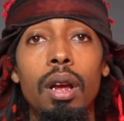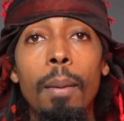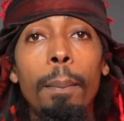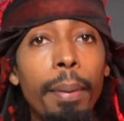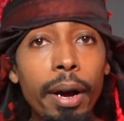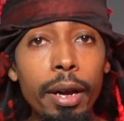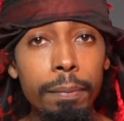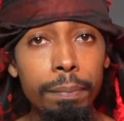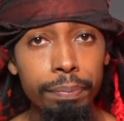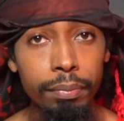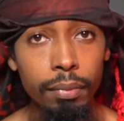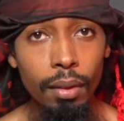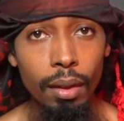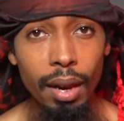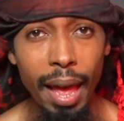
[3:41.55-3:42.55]
But
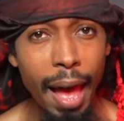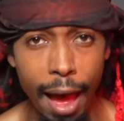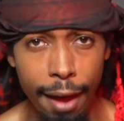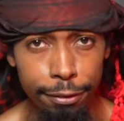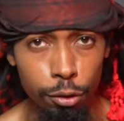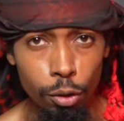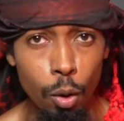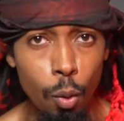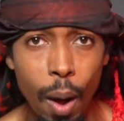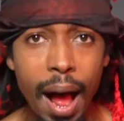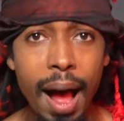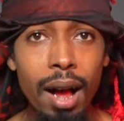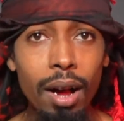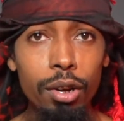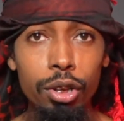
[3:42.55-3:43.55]
after a
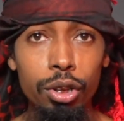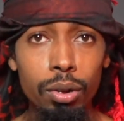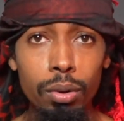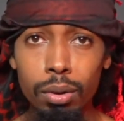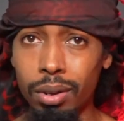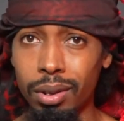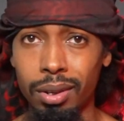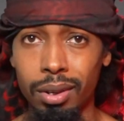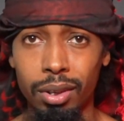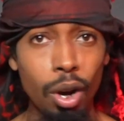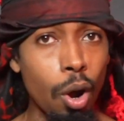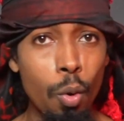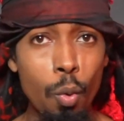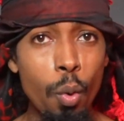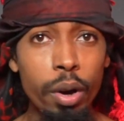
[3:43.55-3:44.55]
while, you
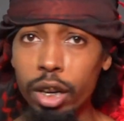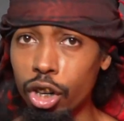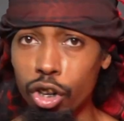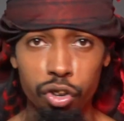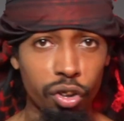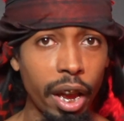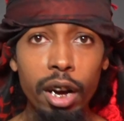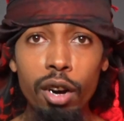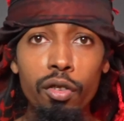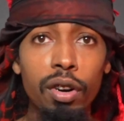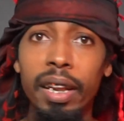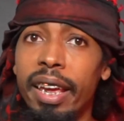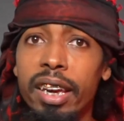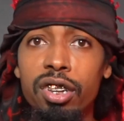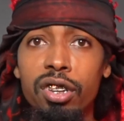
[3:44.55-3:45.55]
don't want to create a
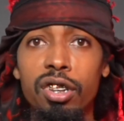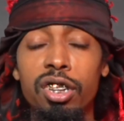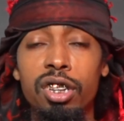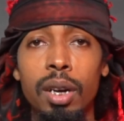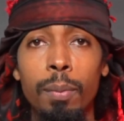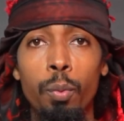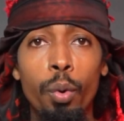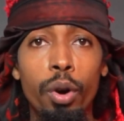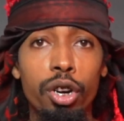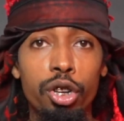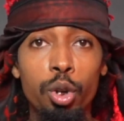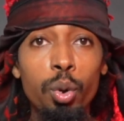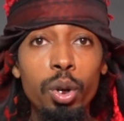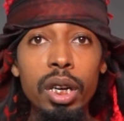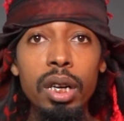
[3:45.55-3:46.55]
relationship where
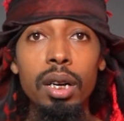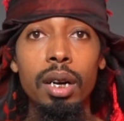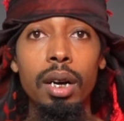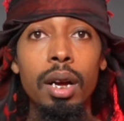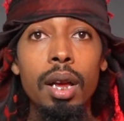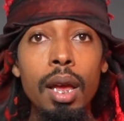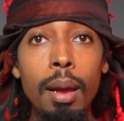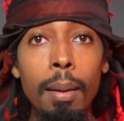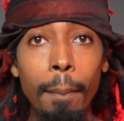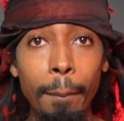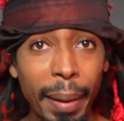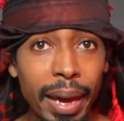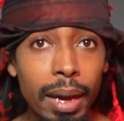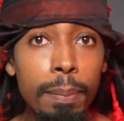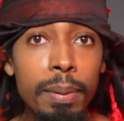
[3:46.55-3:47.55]
you need a
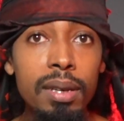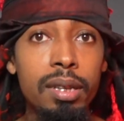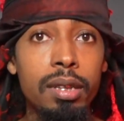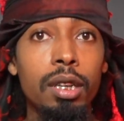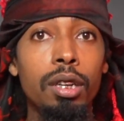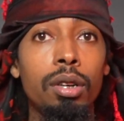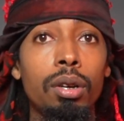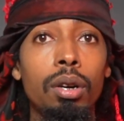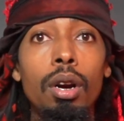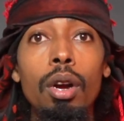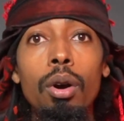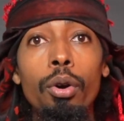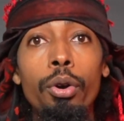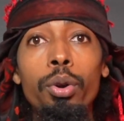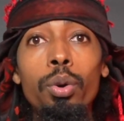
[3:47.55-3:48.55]
babysitter
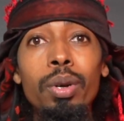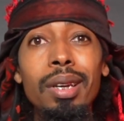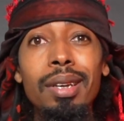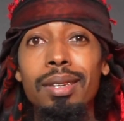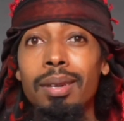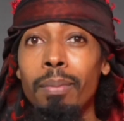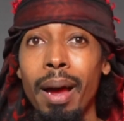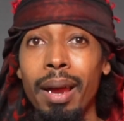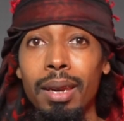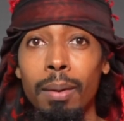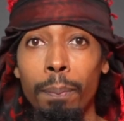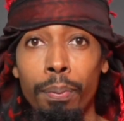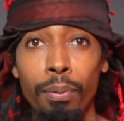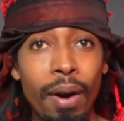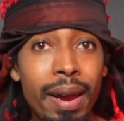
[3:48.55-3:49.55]
or you need somebody
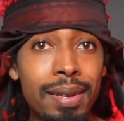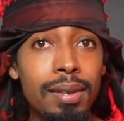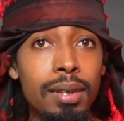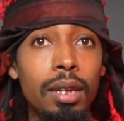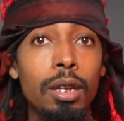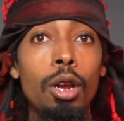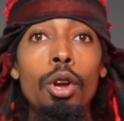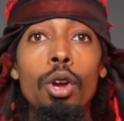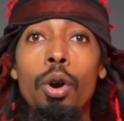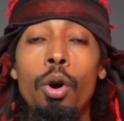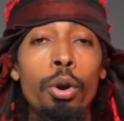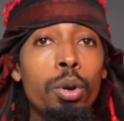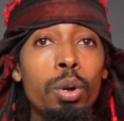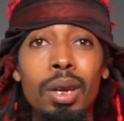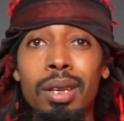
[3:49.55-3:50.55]
present
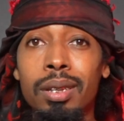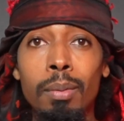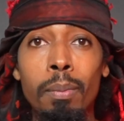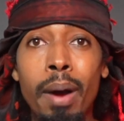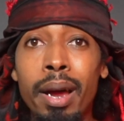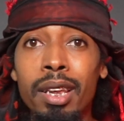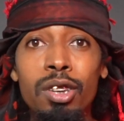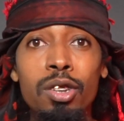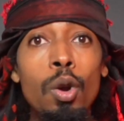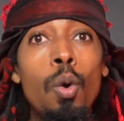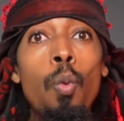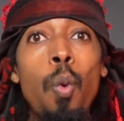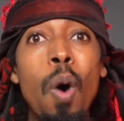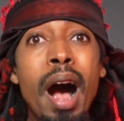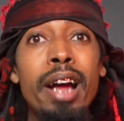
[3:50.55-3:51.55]
or you need somebody to
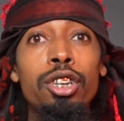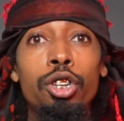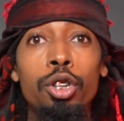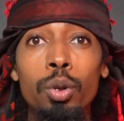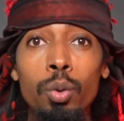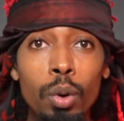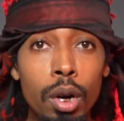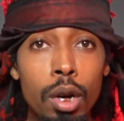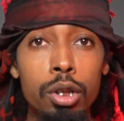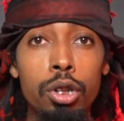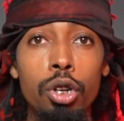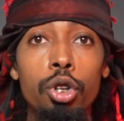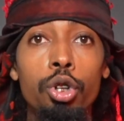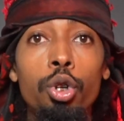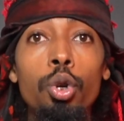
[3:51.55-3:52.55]
watch you
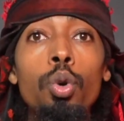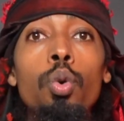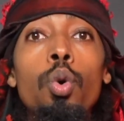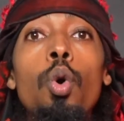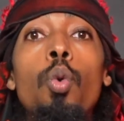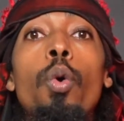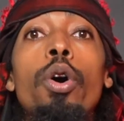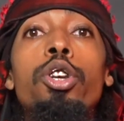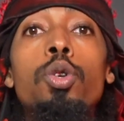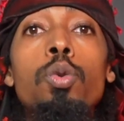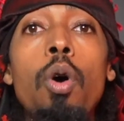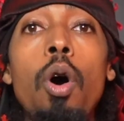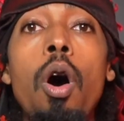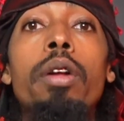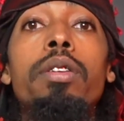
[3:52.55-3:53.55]
to do what you
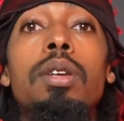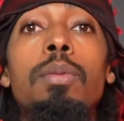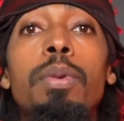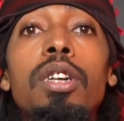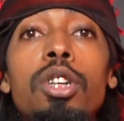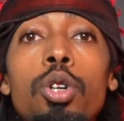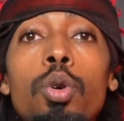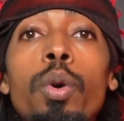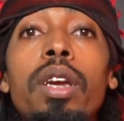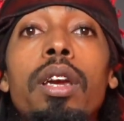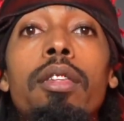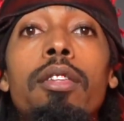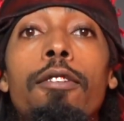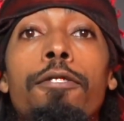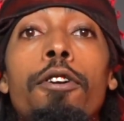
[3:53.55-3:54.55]
ought to be doing
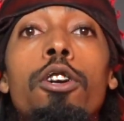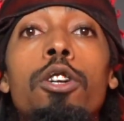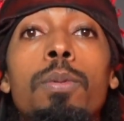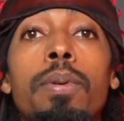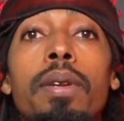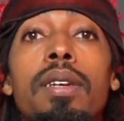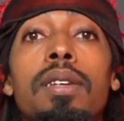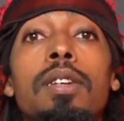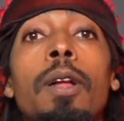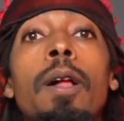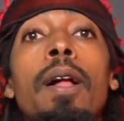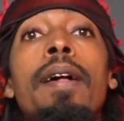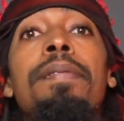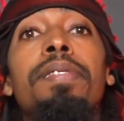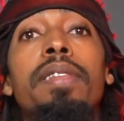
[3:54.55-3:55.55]
in the first place.
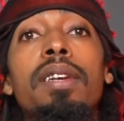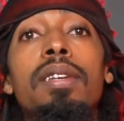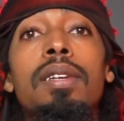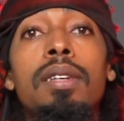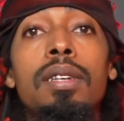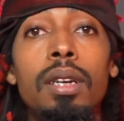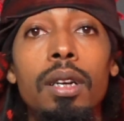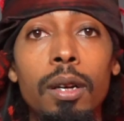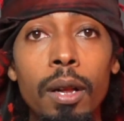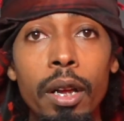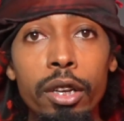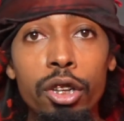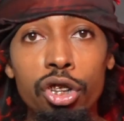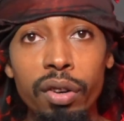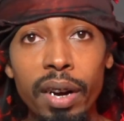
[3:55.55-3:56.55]
This is a
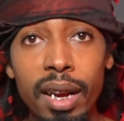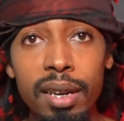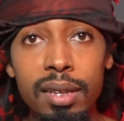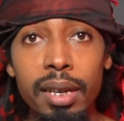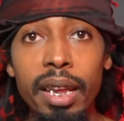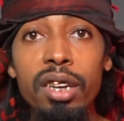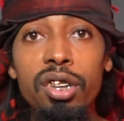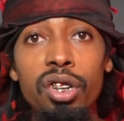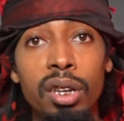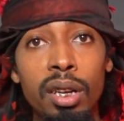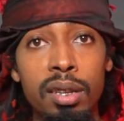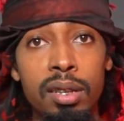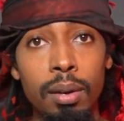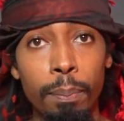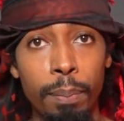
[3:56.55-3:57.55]
translation
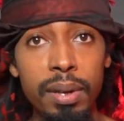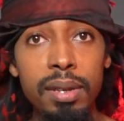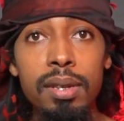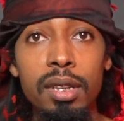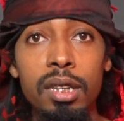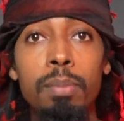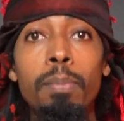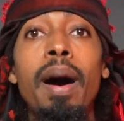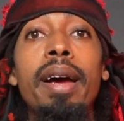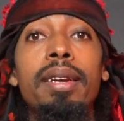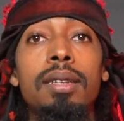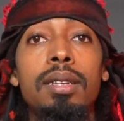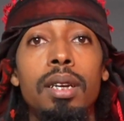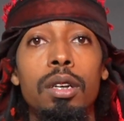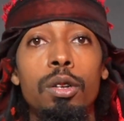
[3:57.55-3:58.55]
into business
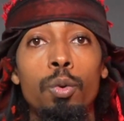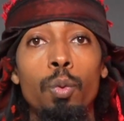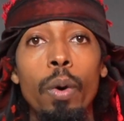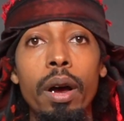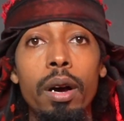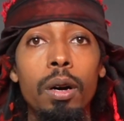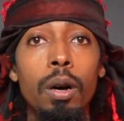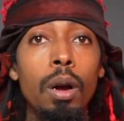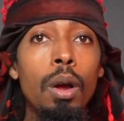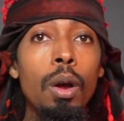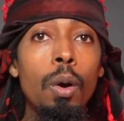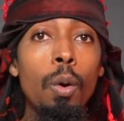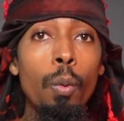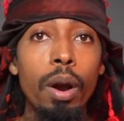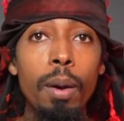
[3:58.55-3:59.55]
mindset as well,
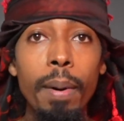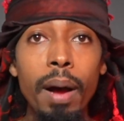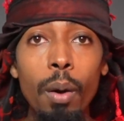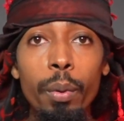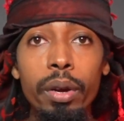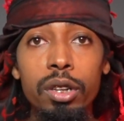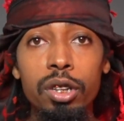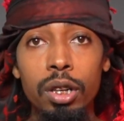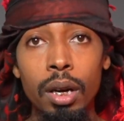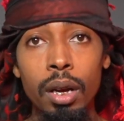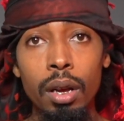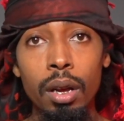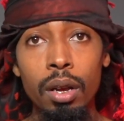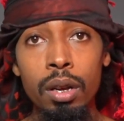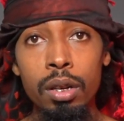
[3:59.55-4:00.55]
whereby which,
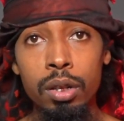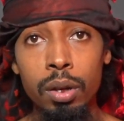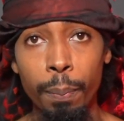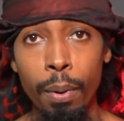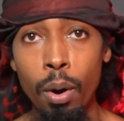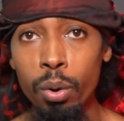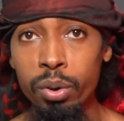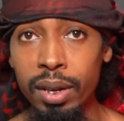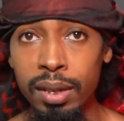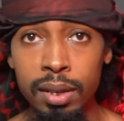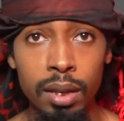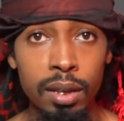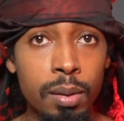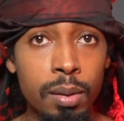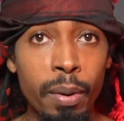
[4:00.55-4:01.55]
suppose, I
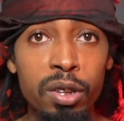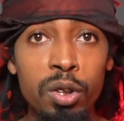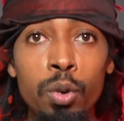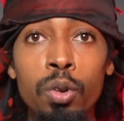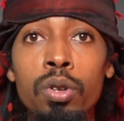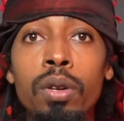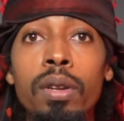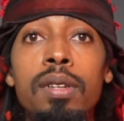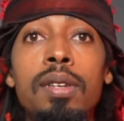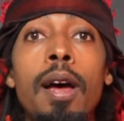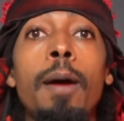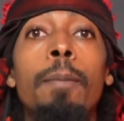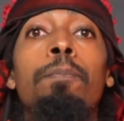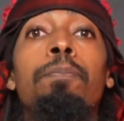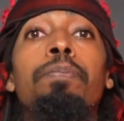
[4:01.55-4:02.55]
say my students all the
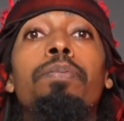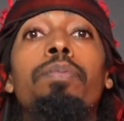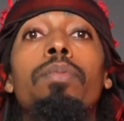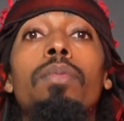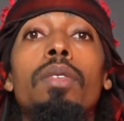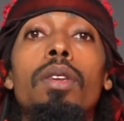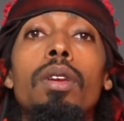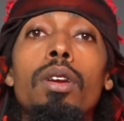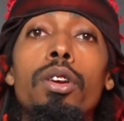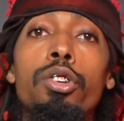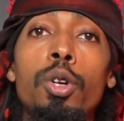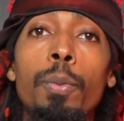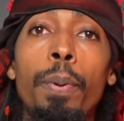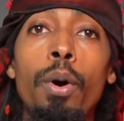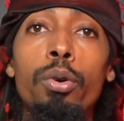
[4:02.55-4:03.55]
time,
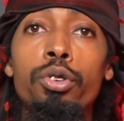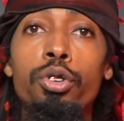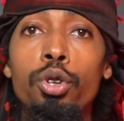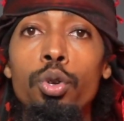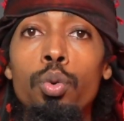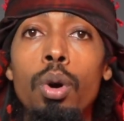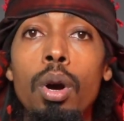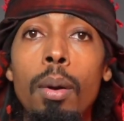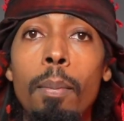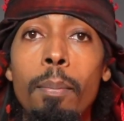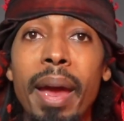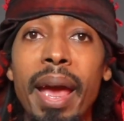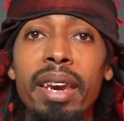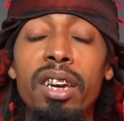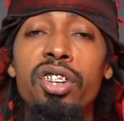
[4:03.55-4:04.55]
suppose you
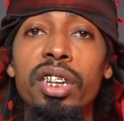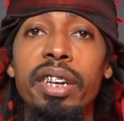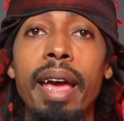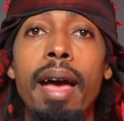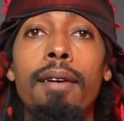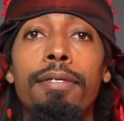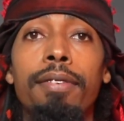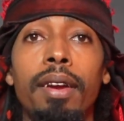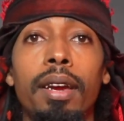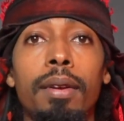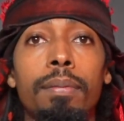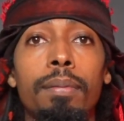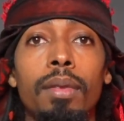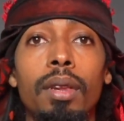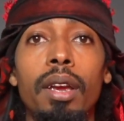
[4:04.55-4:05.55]
manage a cafe
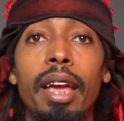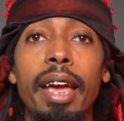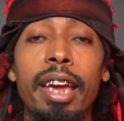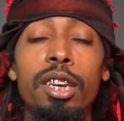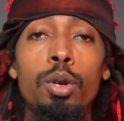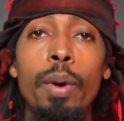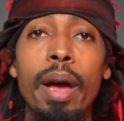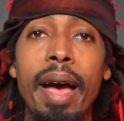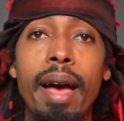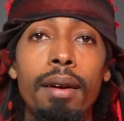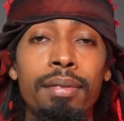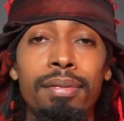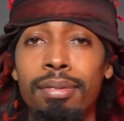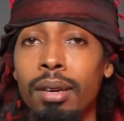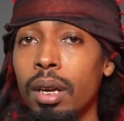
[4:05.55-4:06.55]
and you
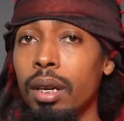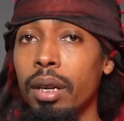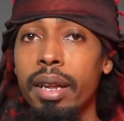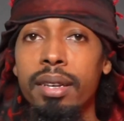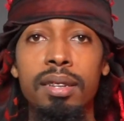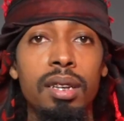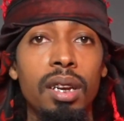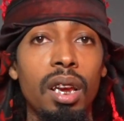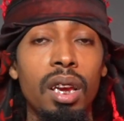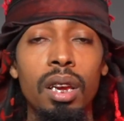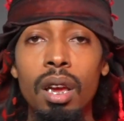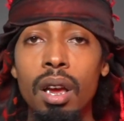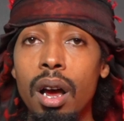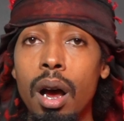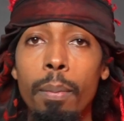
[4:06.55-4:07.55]
have, let's
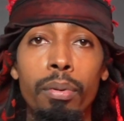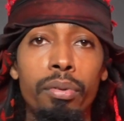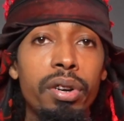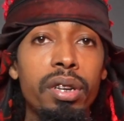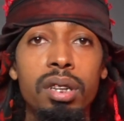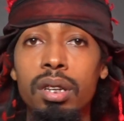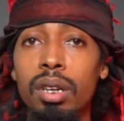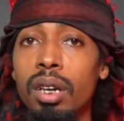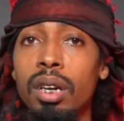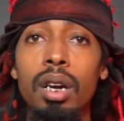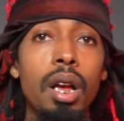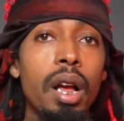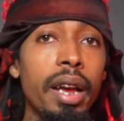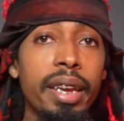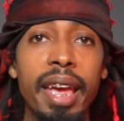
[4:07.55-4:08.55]
say, a
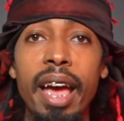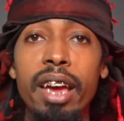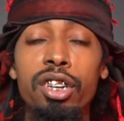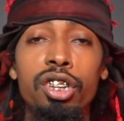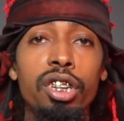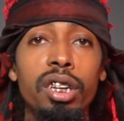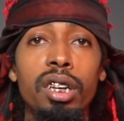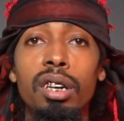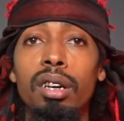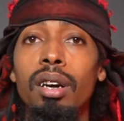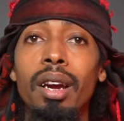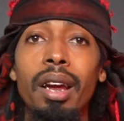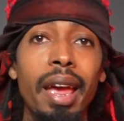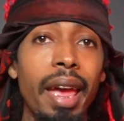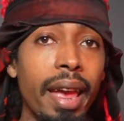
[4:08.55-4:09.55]
barista, a cashier,
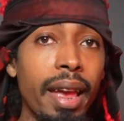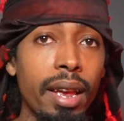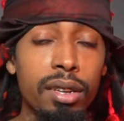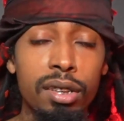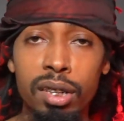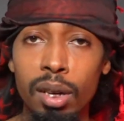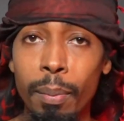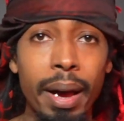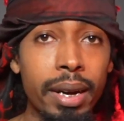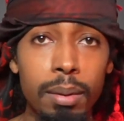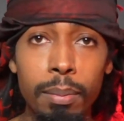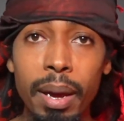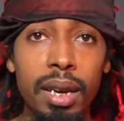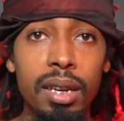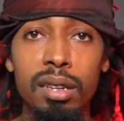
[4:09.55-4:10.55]
and somebody
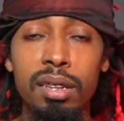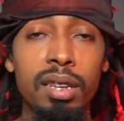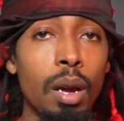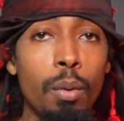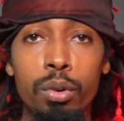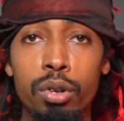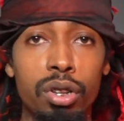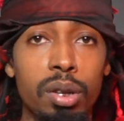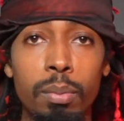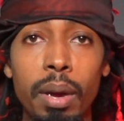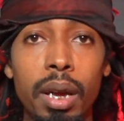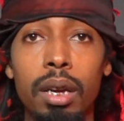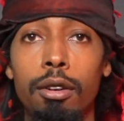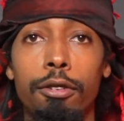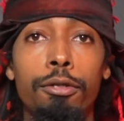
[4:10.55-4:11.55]
making sandwiches and
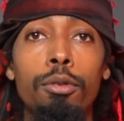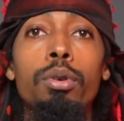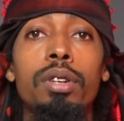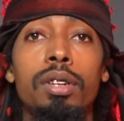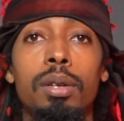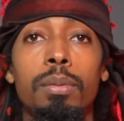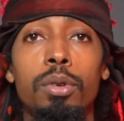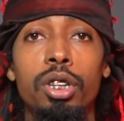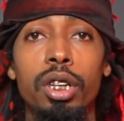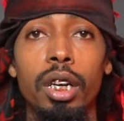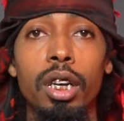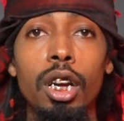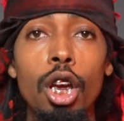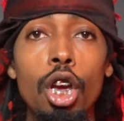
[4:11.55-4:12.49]
making food or some shit.